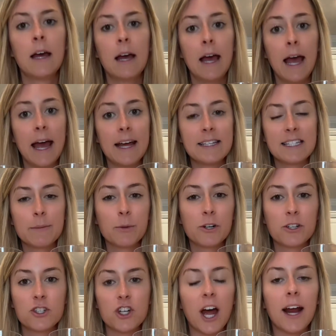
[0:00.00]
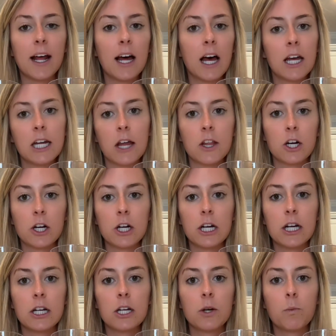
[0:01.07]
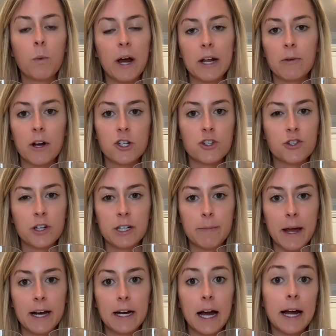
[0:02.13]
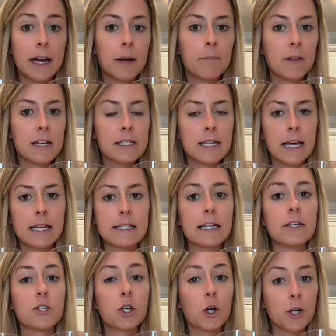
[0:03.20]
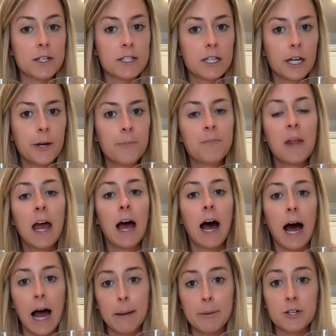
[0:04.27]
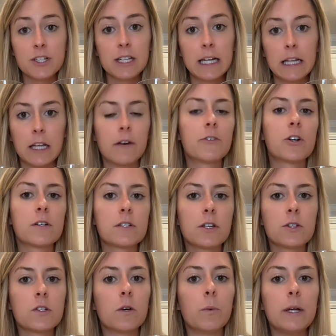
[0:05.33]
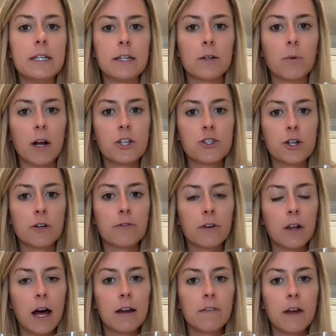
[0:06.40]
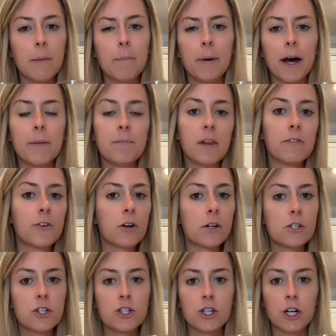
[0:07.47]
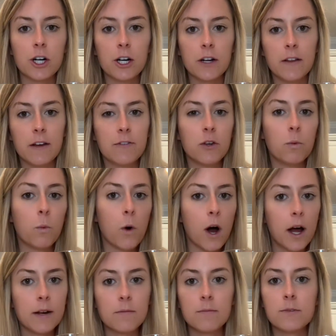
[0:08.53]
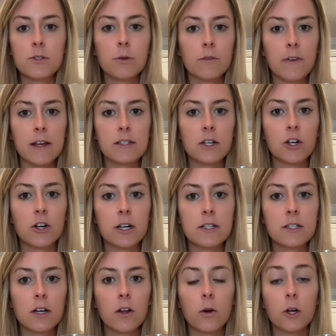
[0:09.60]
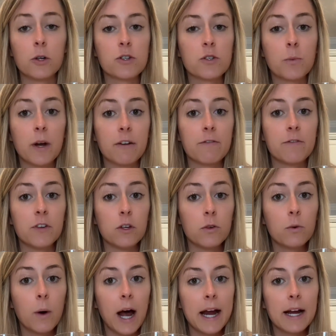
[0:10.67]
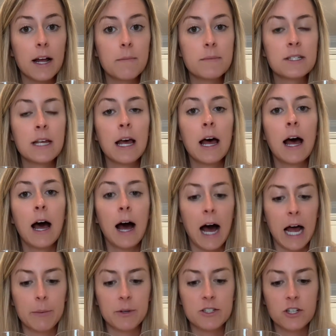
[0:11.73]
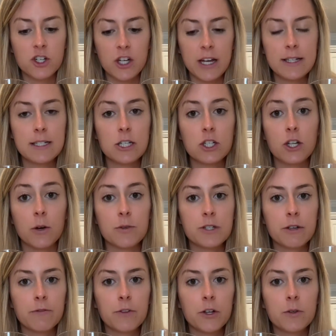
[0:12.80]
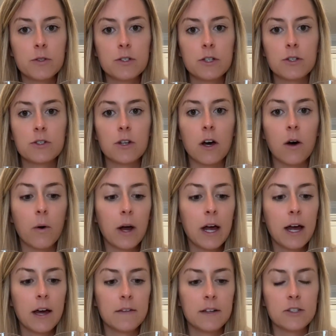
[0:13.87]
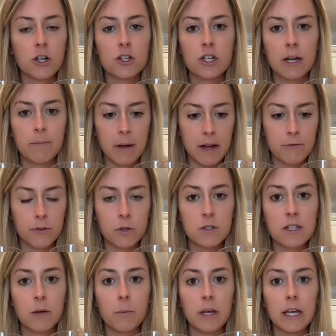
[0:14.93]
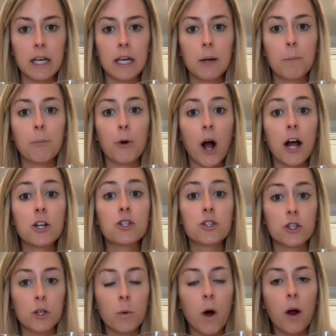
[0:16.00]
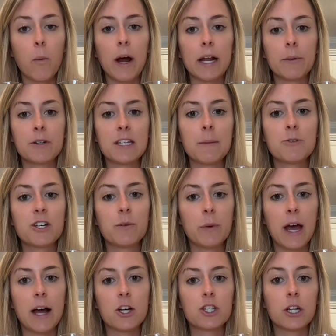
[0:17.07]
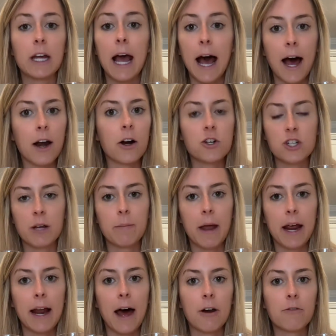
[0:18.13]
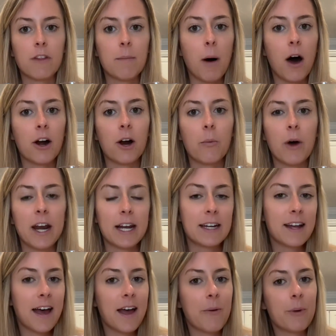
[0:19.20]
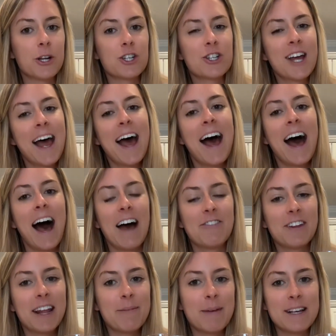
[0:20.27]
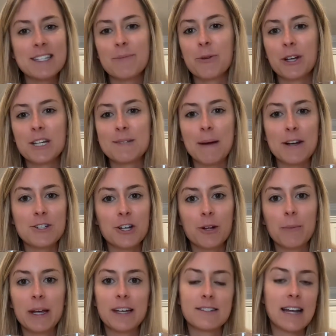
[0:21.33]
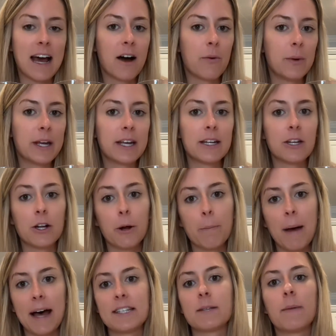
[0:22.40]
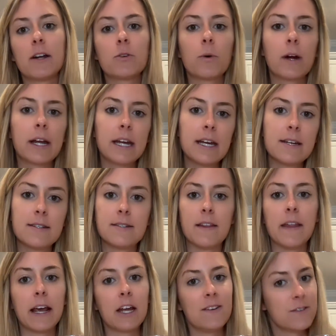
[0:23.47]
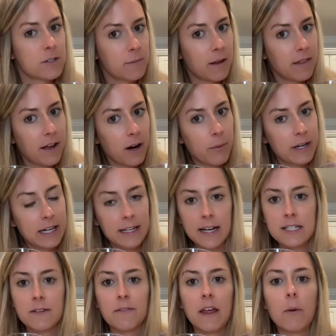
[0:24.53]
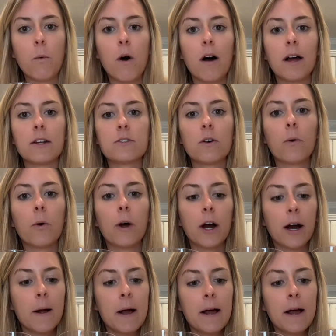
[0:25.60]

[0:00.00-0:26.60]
And similar to china, another wedding registry debated item these days is crystal. I personally love crystal, so we did register for a lot of it, but if you're unsure if you want to invest in crystal or you just want a few items, I would suggest toasting flutes. So these are champagne flutes that we brought to our wedding reception, and we actually had our champagne out of them on our wedding day, which I feel like makes them really special because now we can, pass them on to our kids and they can use them on their wedding days if they want, or